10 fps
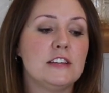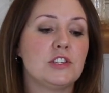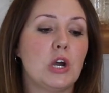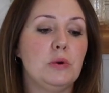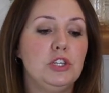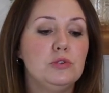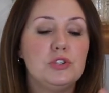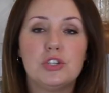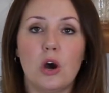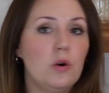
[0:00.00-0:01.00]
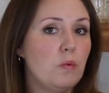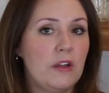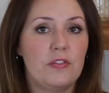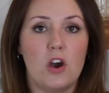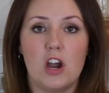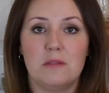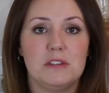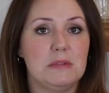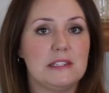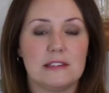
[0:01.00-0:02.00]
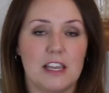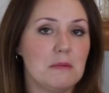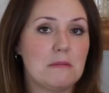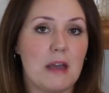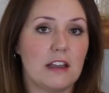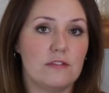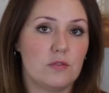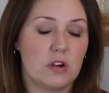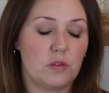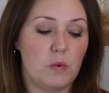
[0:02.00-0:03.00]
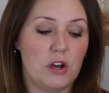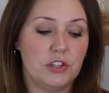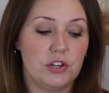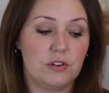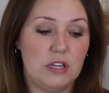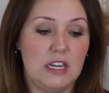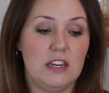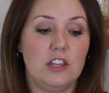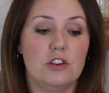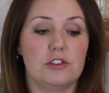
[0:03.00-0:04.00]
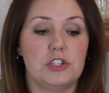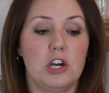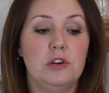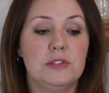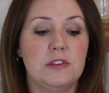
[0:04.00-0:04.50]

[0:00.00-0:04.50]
So you don't want the arm to be slamming back and forth while you're kneading your dough.